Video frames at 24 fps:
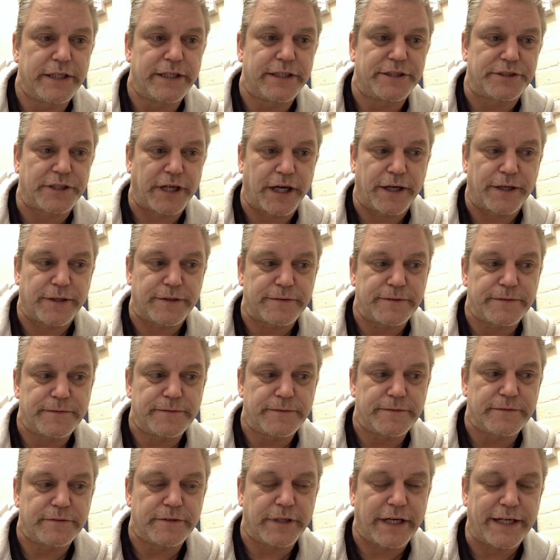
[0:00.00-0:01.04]
So,
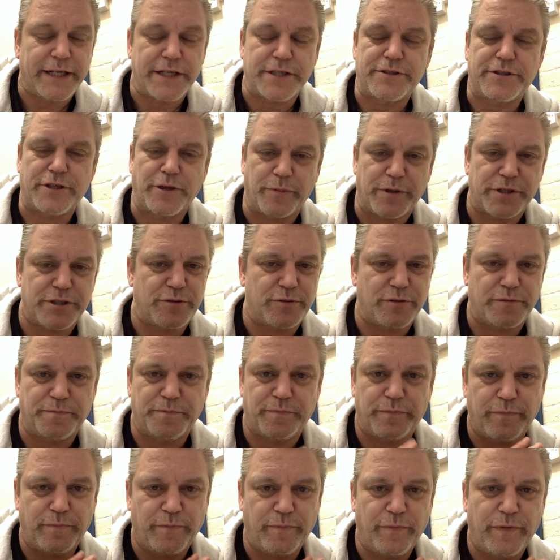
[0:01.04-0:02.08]
and there's so much
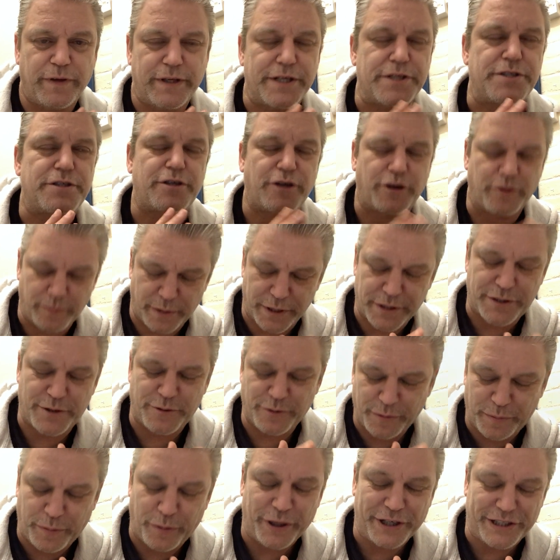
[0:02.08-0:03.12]
to
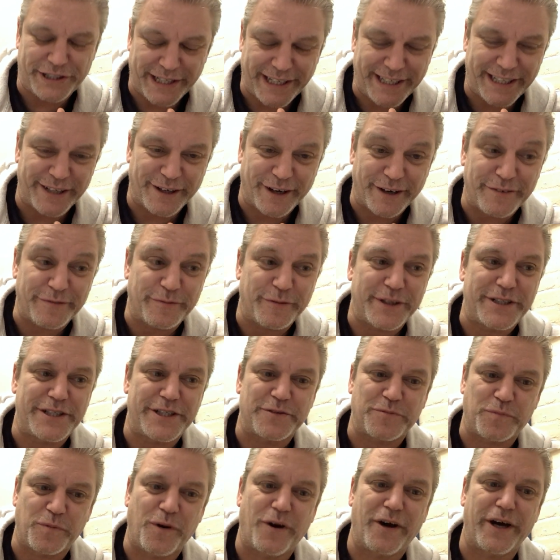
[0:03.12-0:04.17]
appreciate in life, which
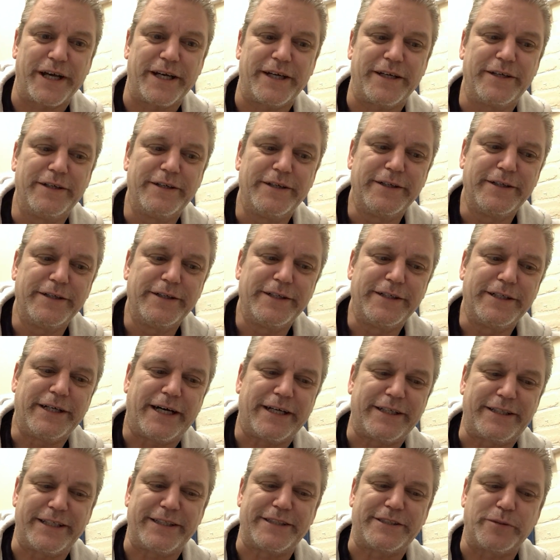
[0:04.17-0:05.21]
is why
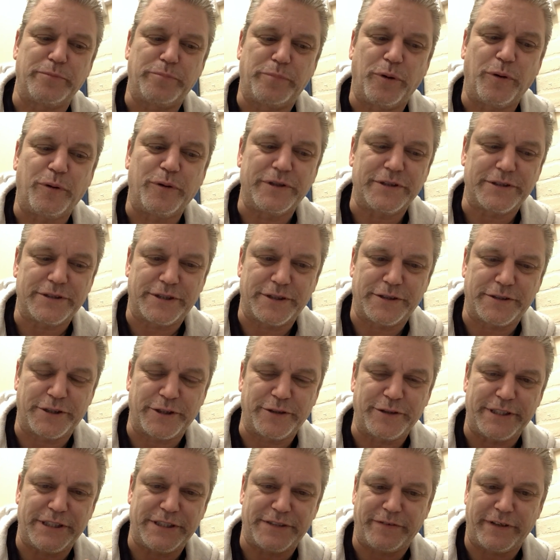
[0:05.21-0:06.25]
I think it's important to
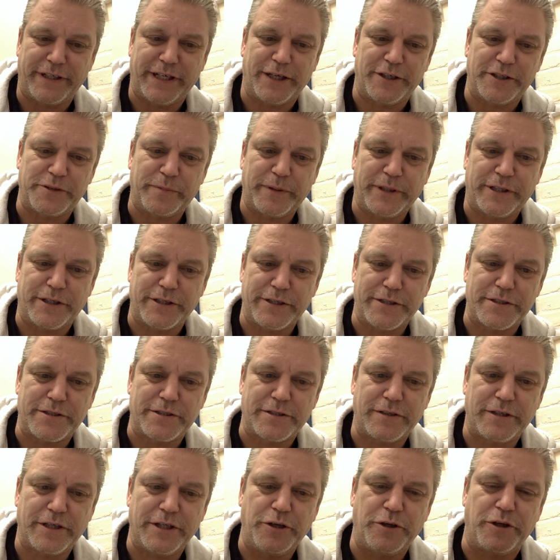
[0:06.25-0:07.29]
do these videos,
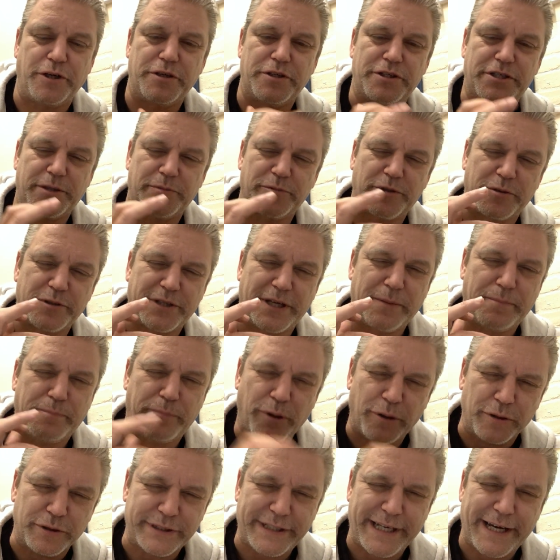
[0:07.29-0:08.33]
because you can sometimes get
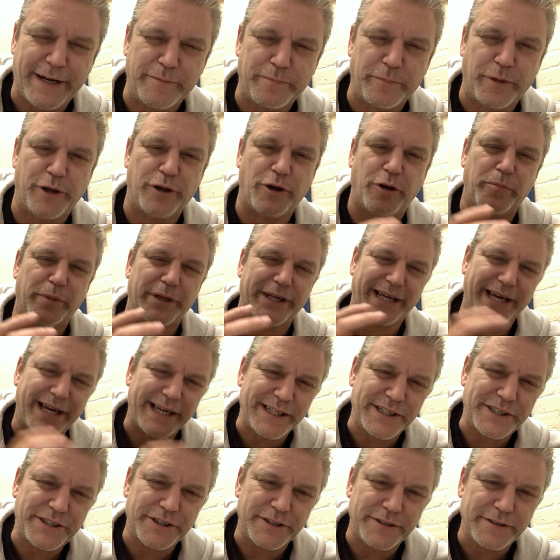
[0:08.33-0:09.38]
bogged down by
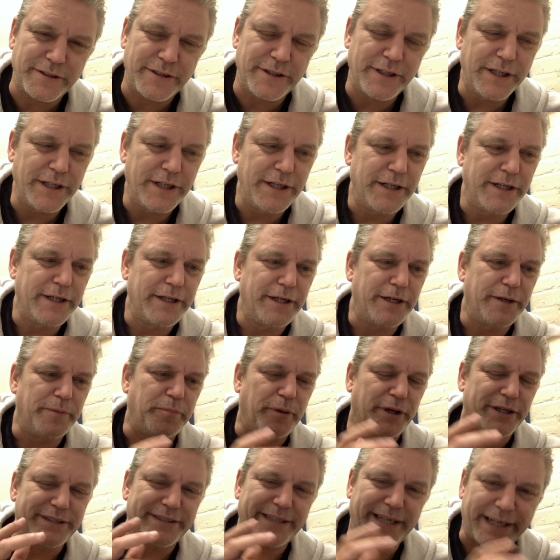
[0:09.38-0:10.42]
obligation,
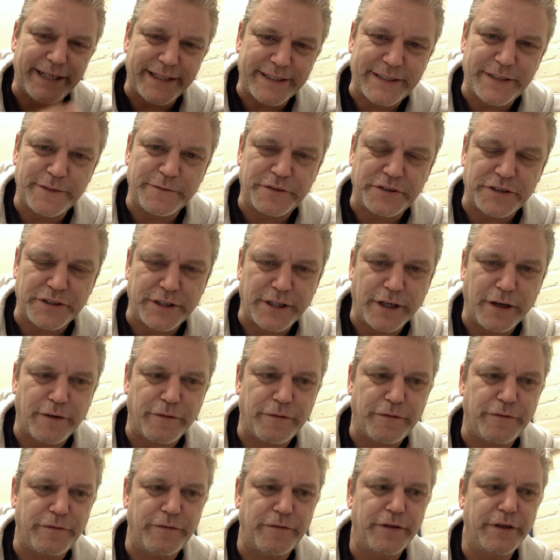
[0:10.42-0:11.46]
by negative
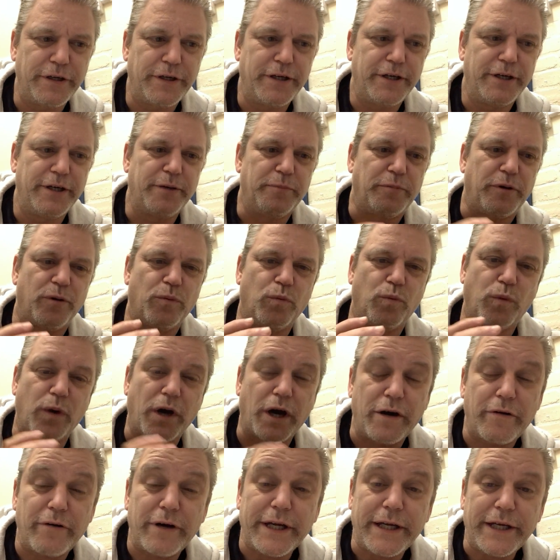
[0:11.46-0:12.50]
stuff, by
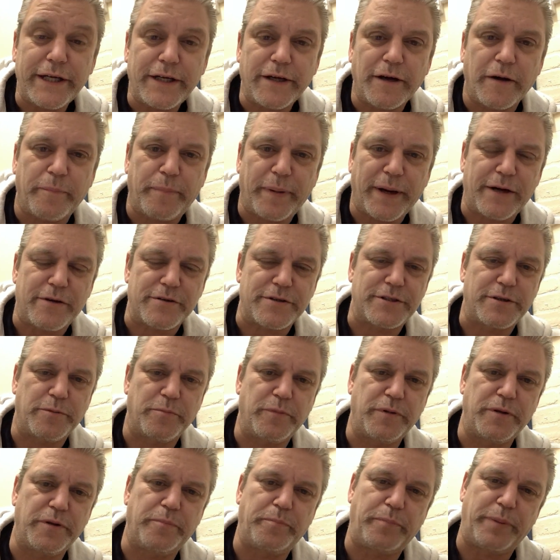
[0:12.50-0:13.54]
worry about
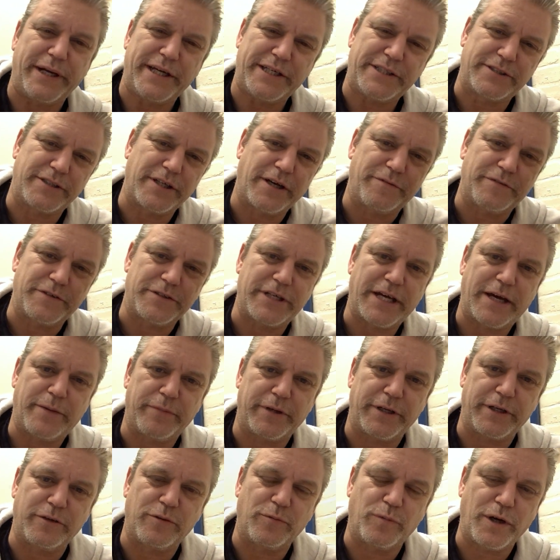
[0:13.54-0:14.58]
some of the big stuff that's
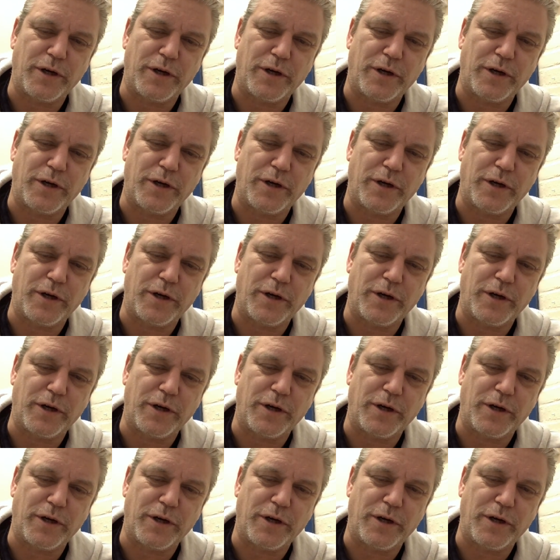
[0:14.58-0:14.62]
happening in the